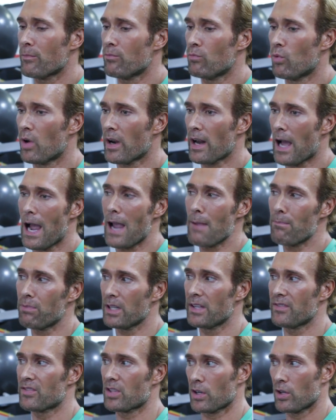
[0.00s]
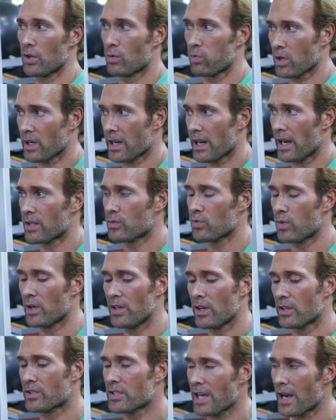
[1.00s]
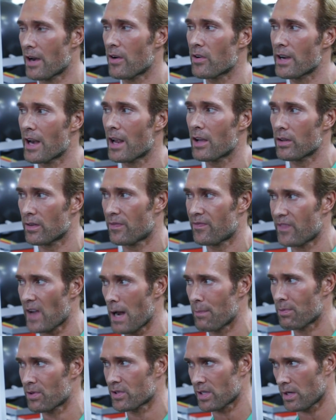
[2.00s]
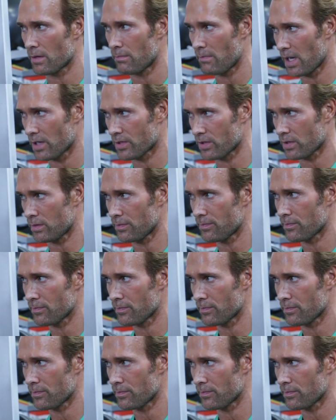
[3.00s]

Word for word: What I believe is a good workout is when you're tearing down the fibers of the muscle.